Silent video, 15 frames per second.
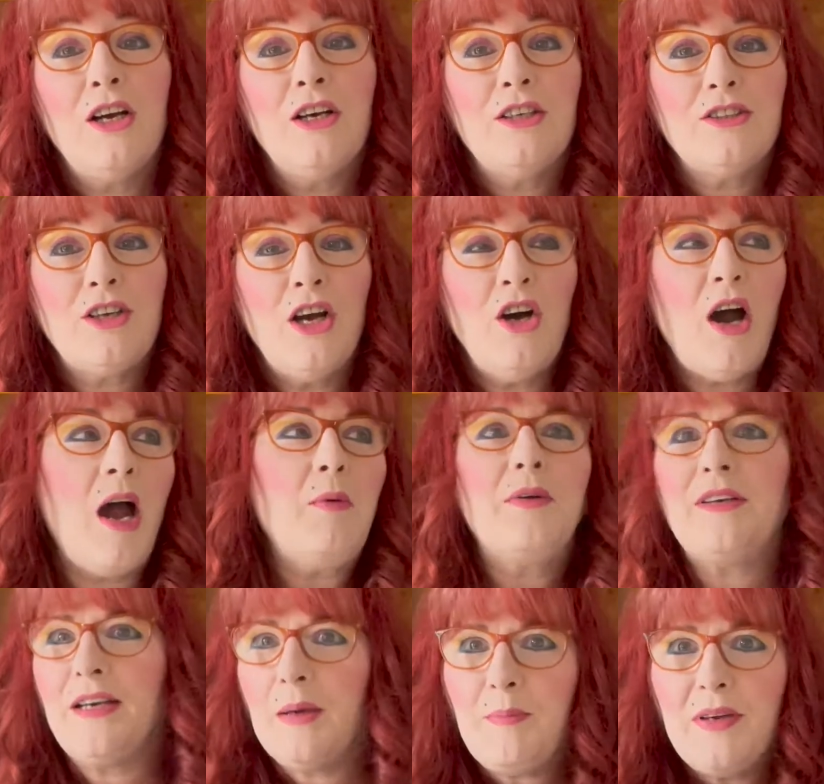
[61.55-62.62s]
So I
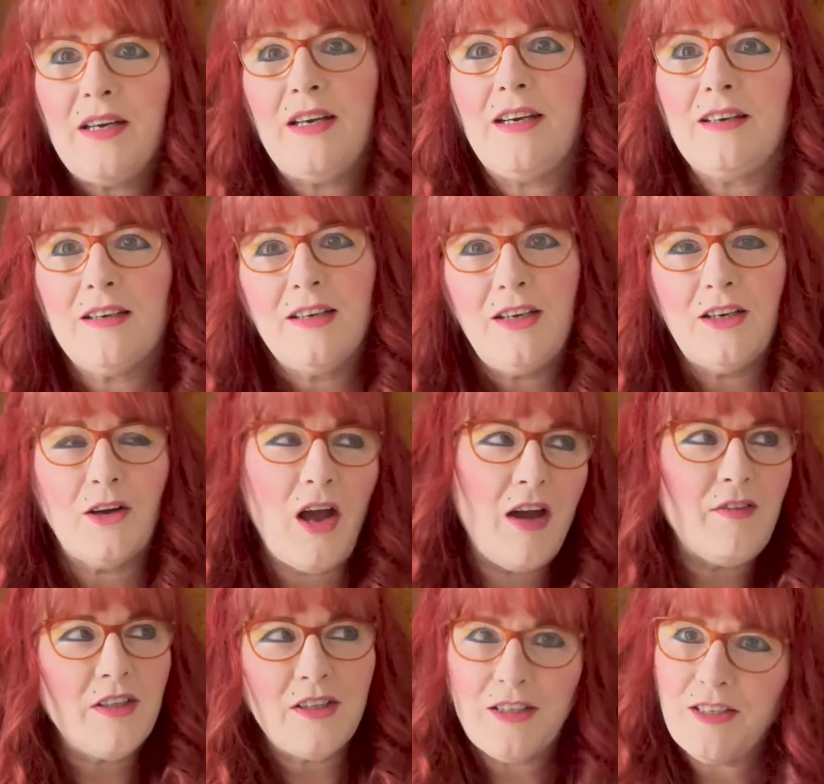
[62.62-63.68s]
would nip in and, you know,
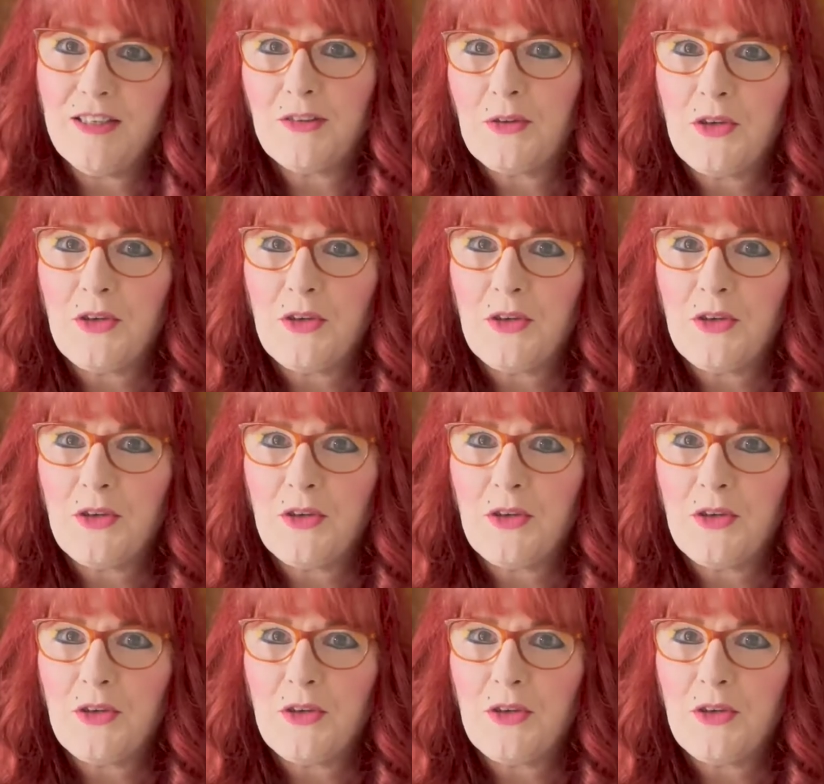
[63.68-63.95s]
have a look real